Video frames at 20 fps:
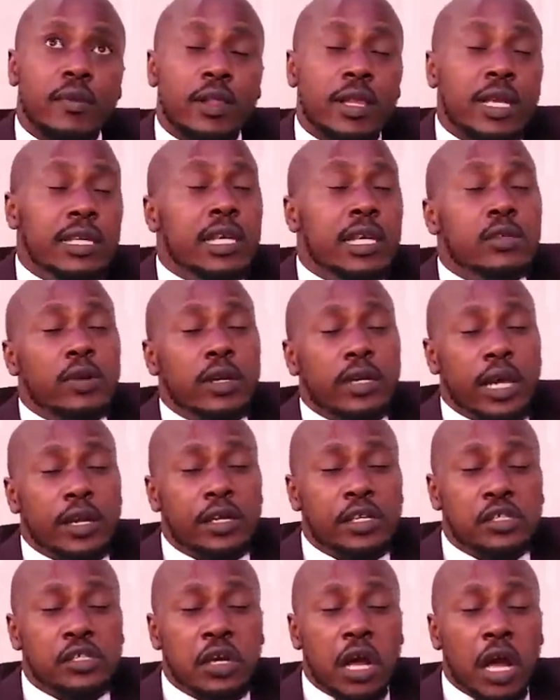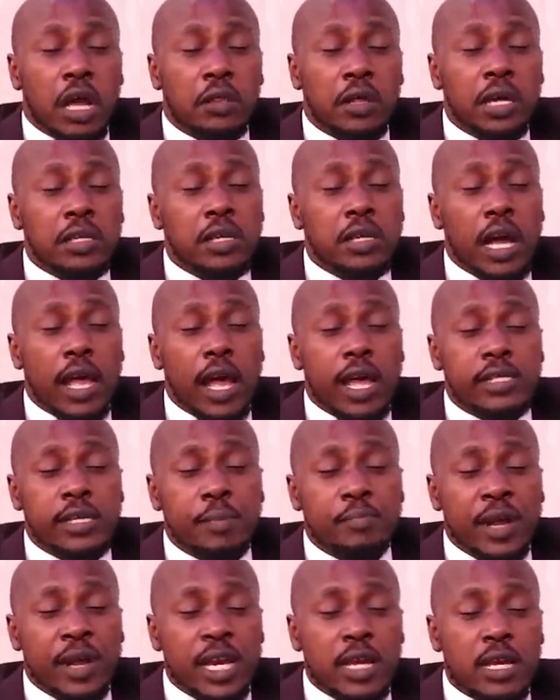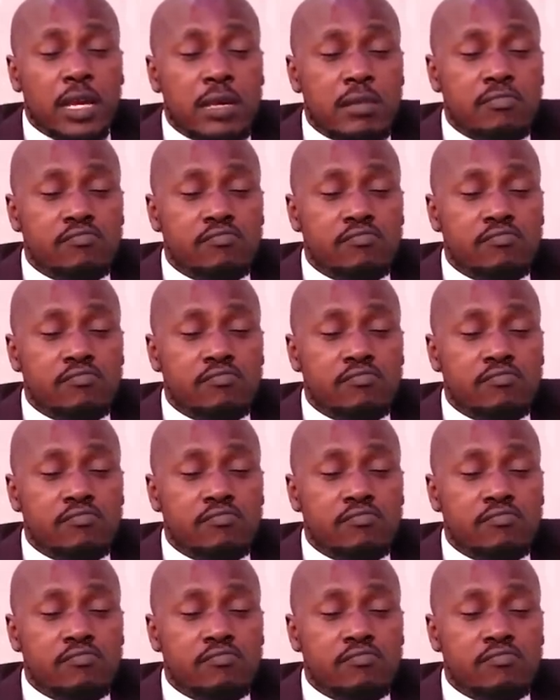They just want a rich guy. That guy has some money.